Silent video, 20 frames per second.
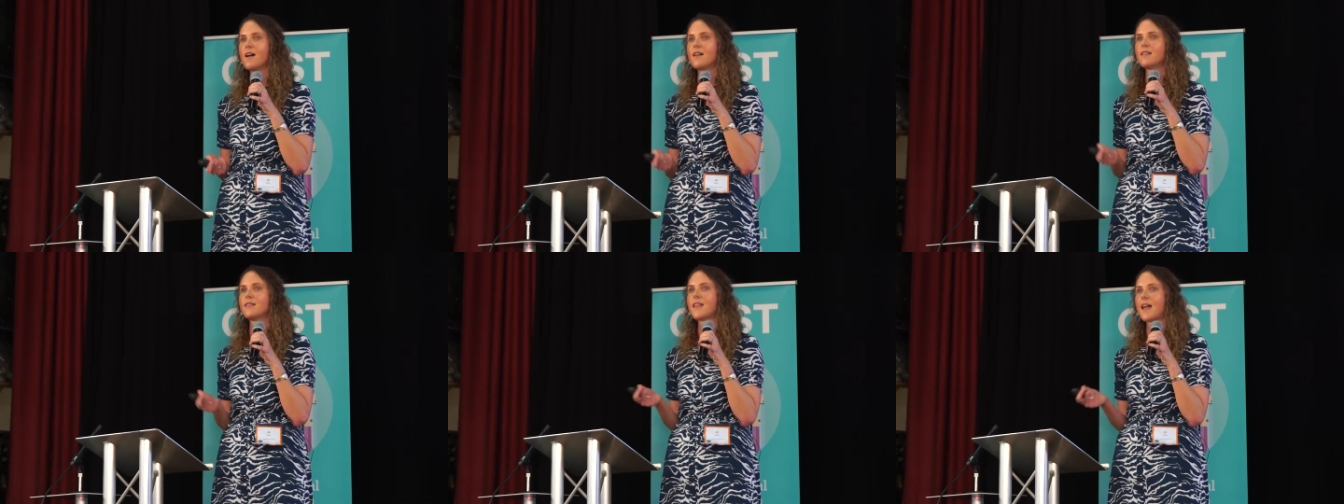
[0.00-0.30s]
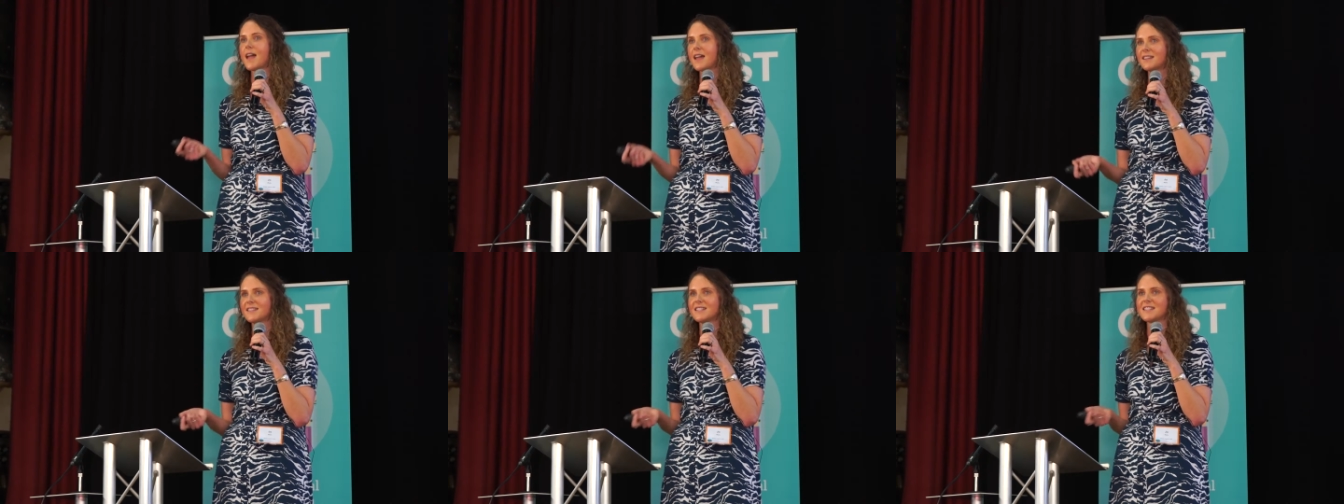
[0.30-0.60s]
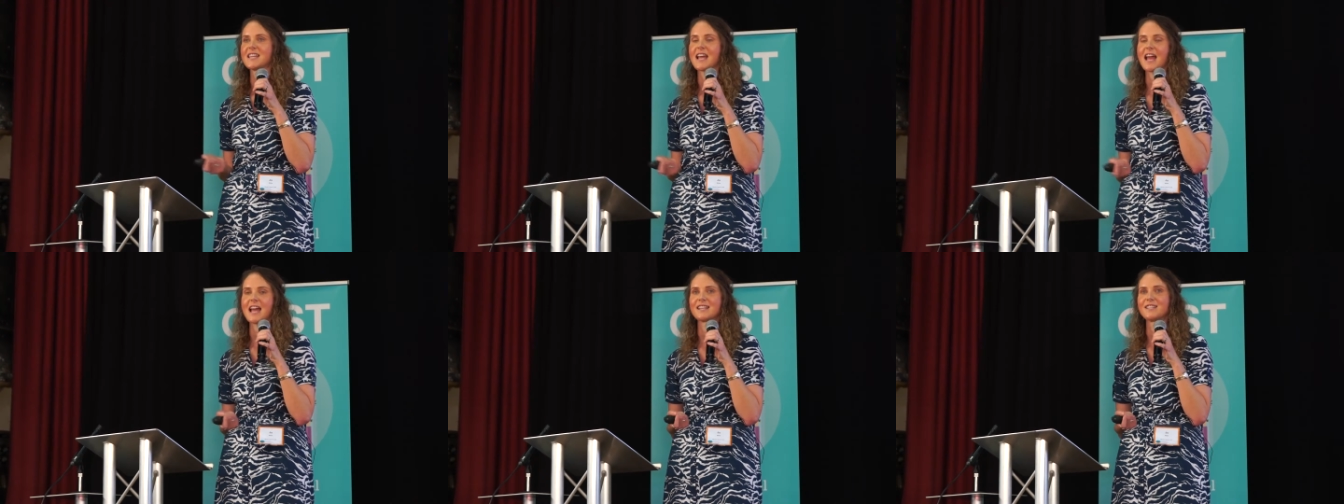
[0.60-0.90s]
like
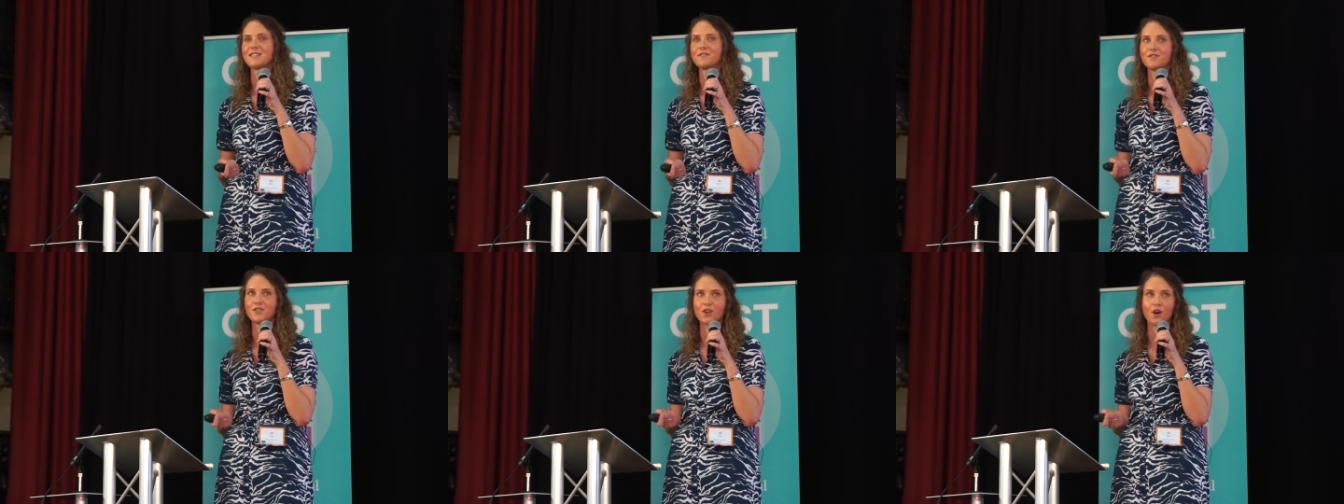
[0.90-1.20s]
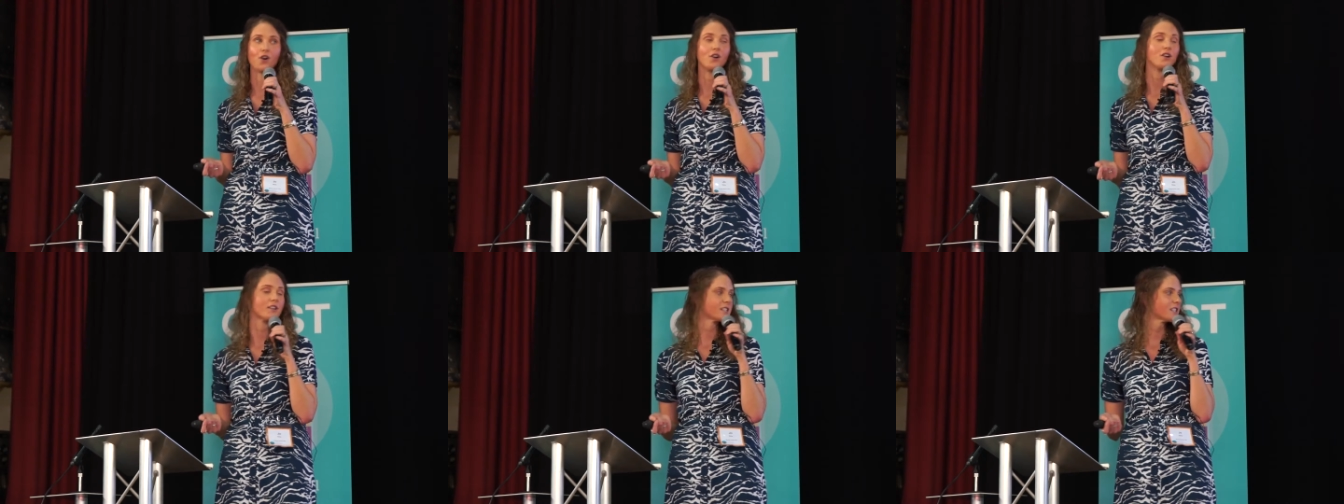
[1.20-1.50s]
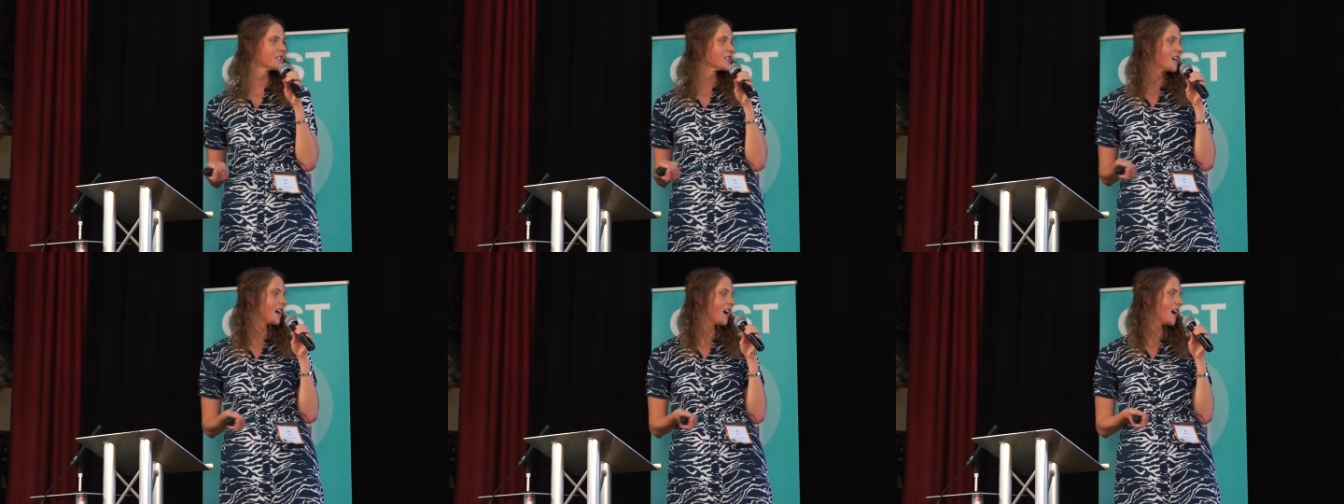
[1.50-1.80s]
Detective
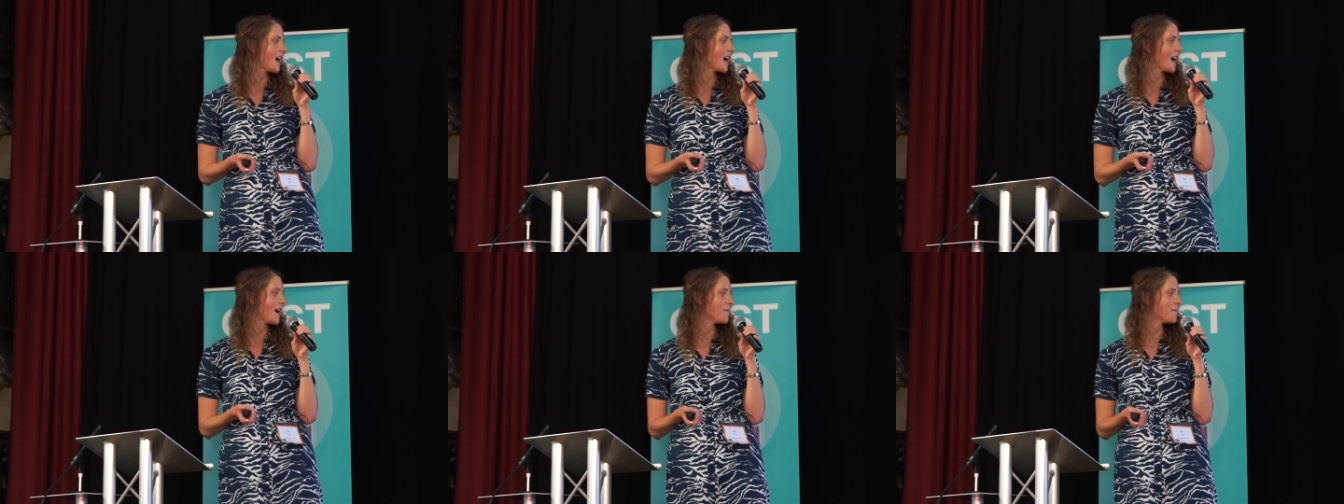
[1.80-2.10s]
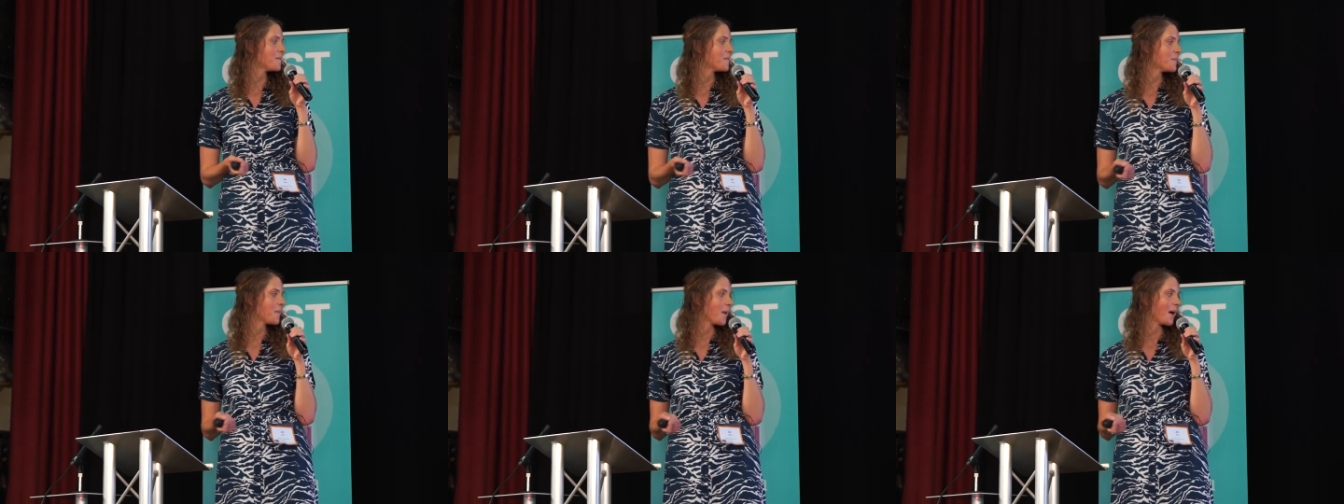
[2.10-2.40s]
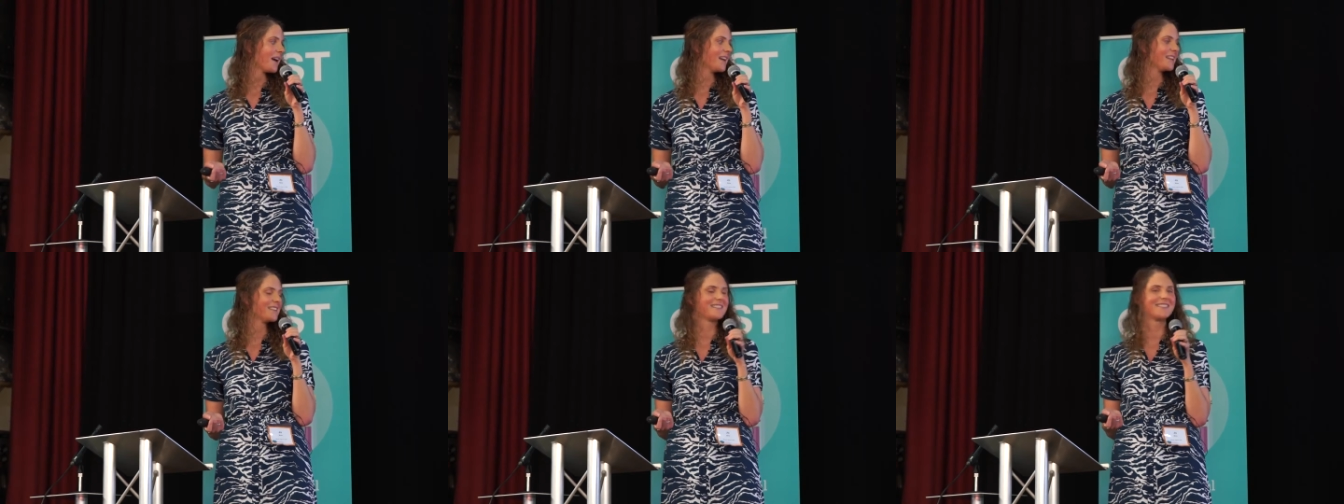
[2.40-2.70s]
Dot,
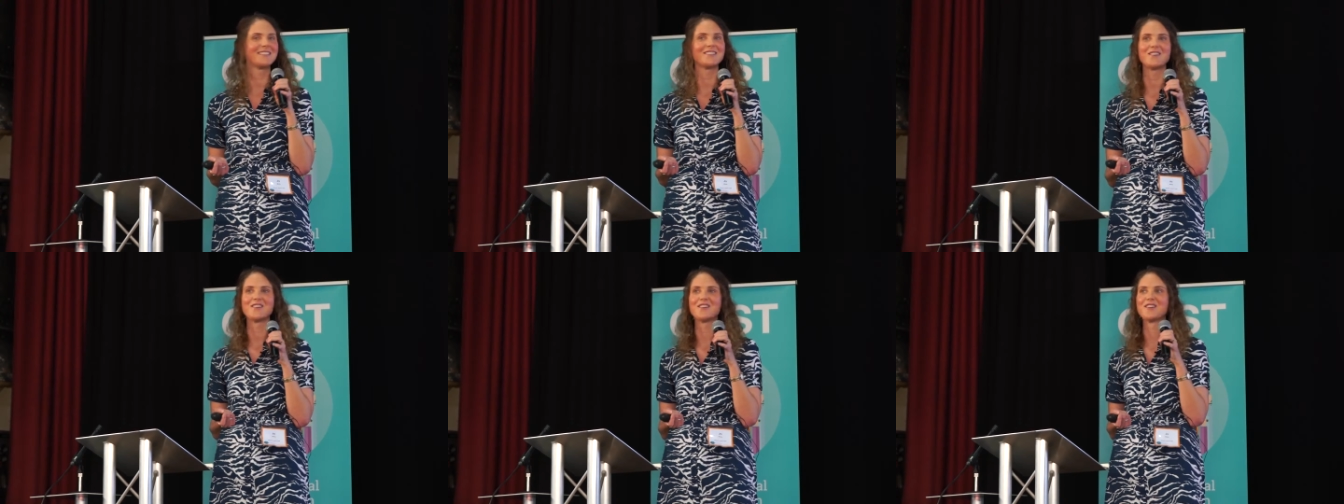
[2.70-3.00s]
but